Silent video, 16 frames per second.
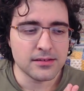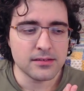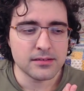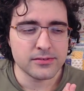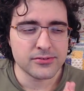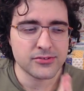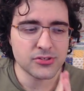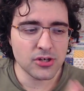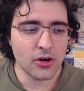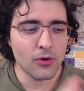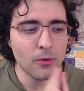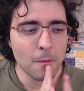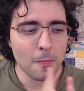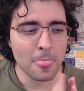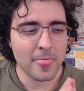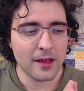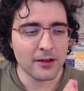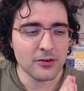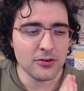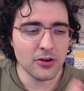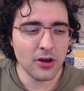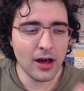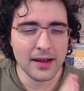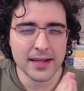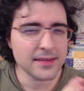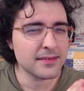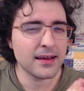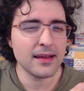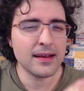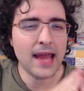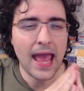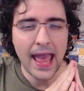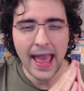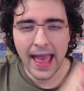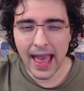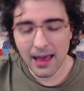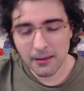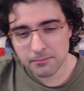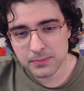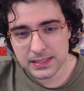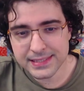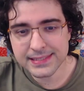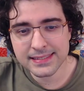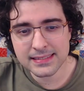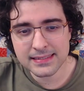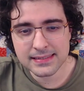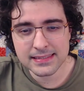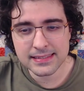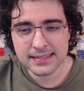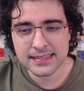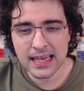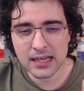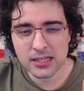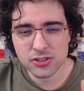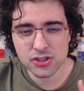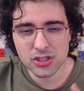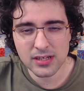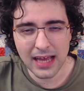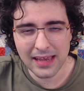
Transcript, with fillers: so, not a ton happens in this section.